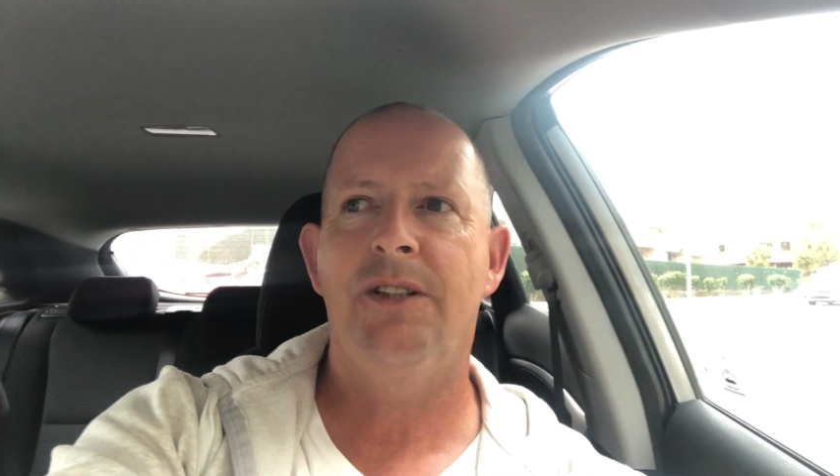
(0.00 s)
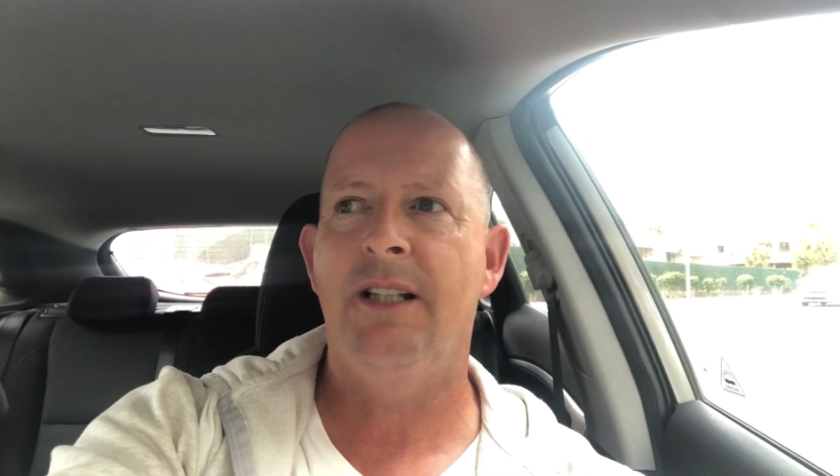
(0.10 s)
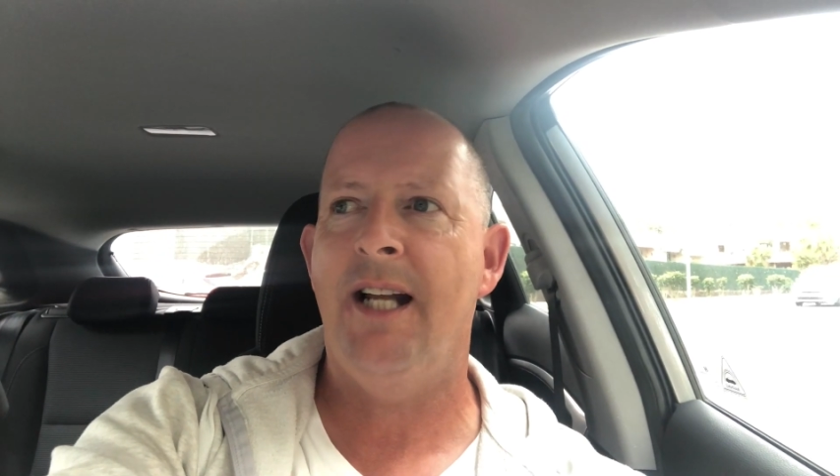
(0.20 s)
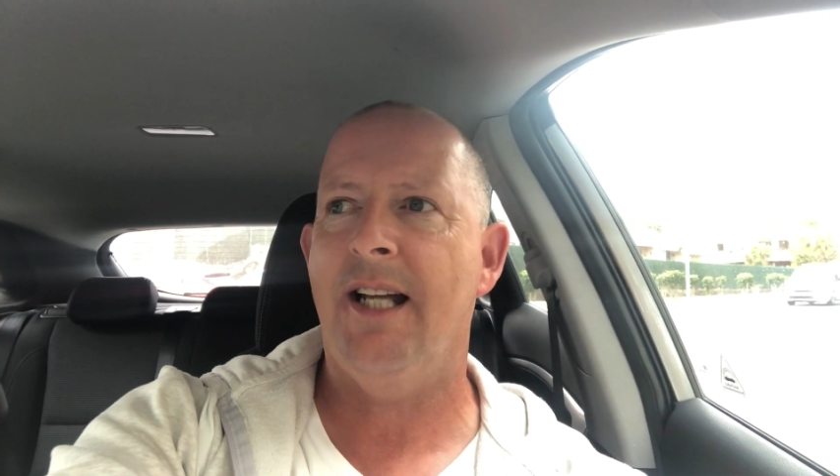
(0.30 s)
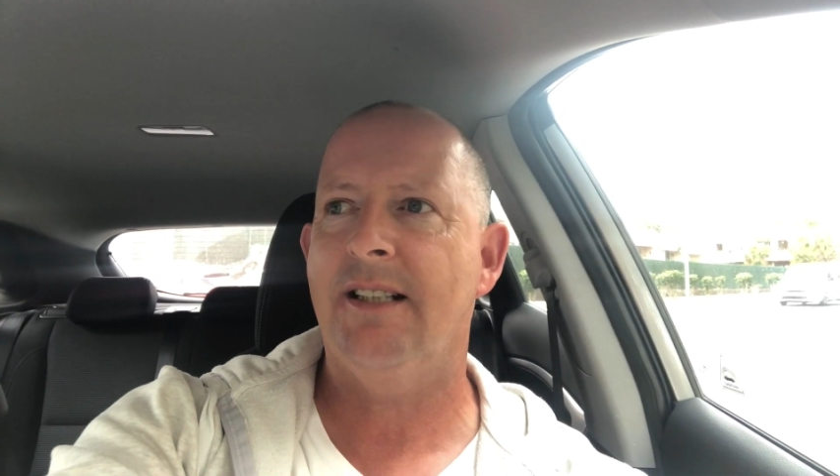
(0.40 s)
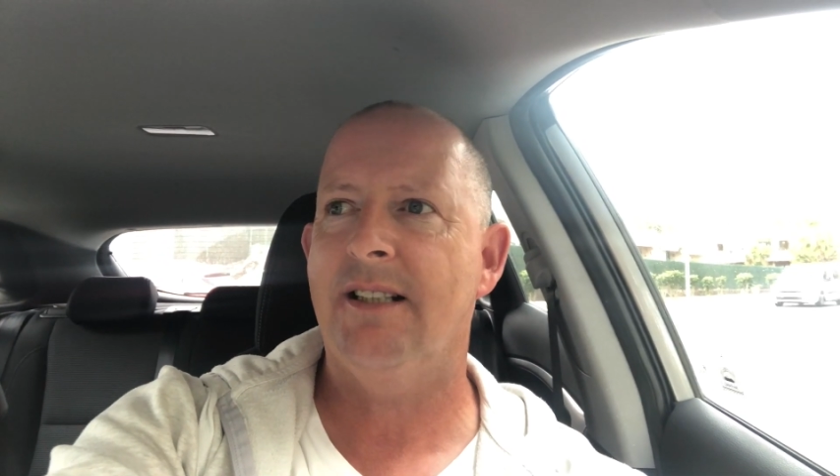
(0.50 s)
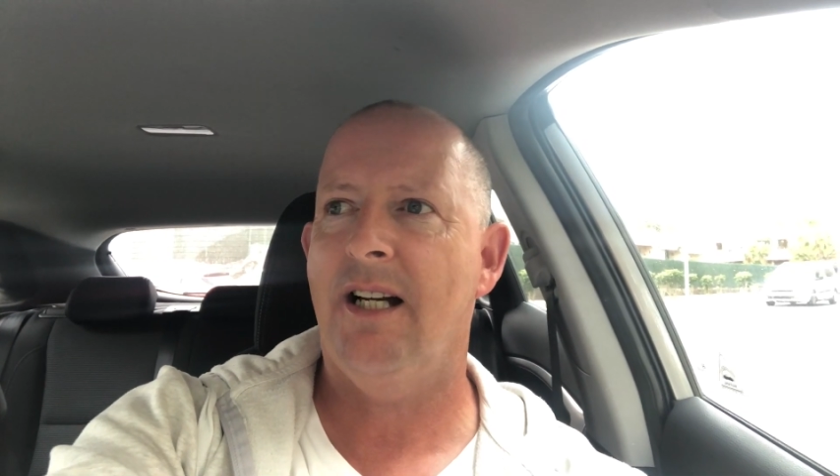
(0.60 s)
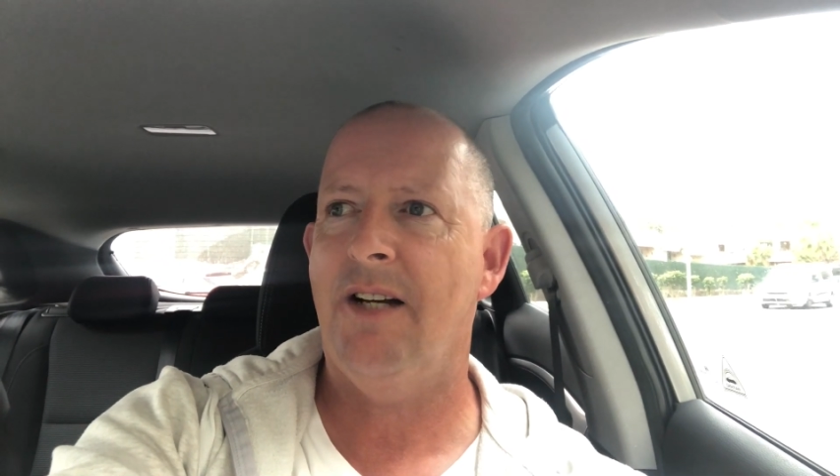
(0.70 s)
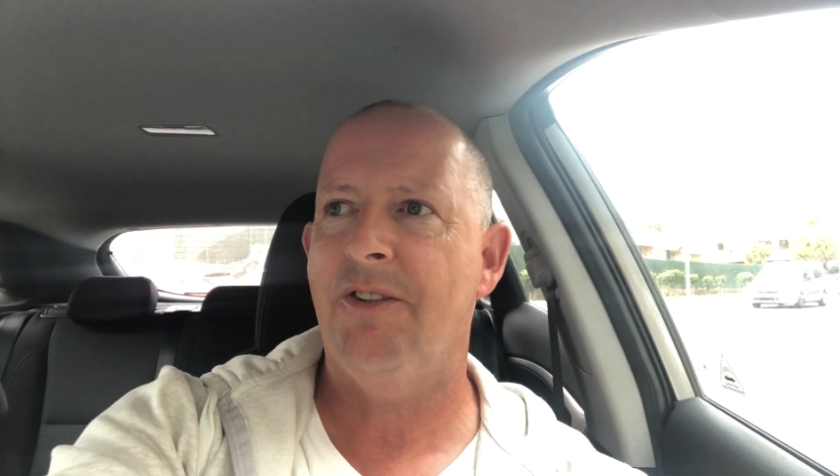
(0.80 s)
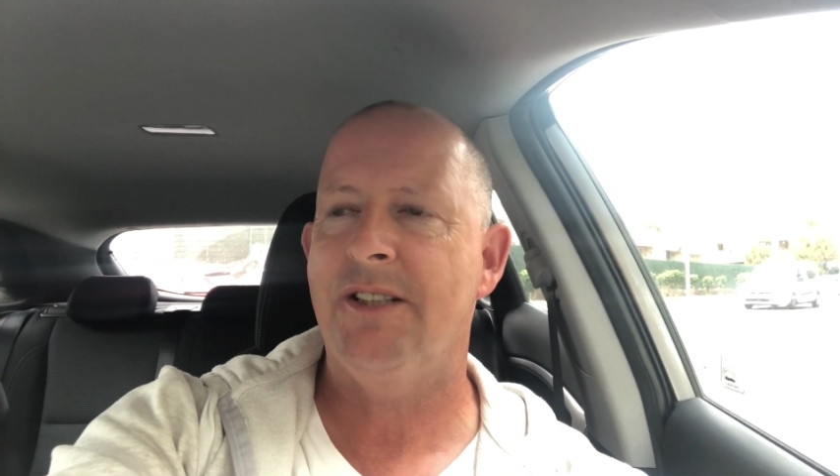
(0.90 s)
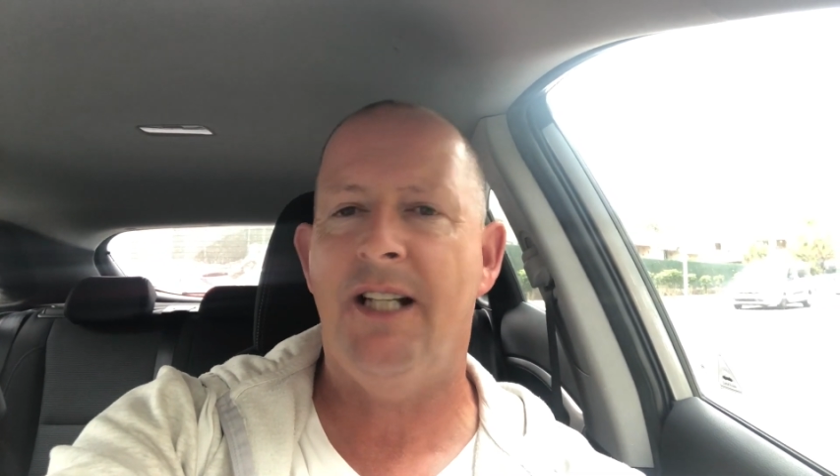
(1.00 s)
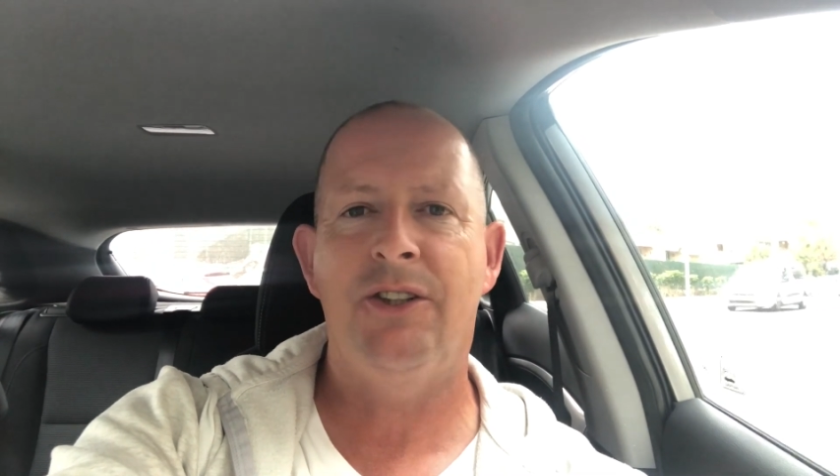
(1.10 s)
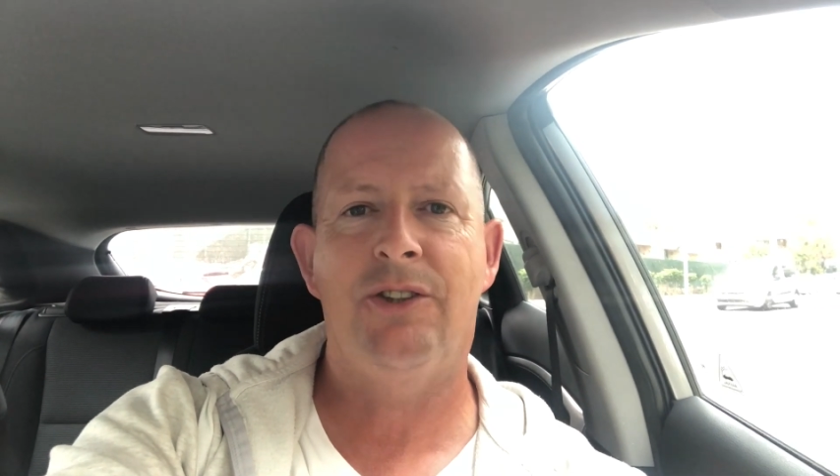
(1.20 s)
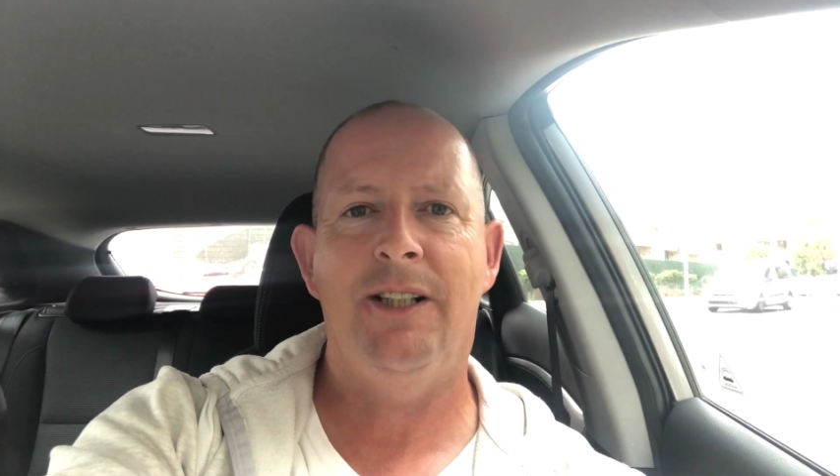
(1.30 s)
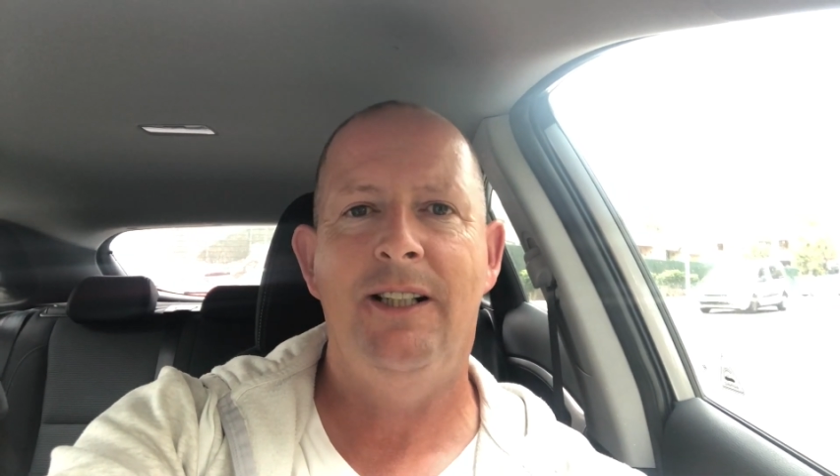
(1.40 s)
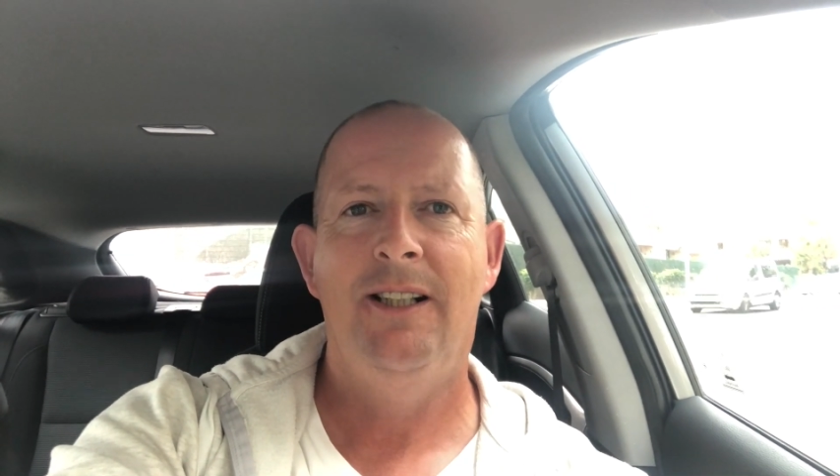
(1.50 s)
the next half a century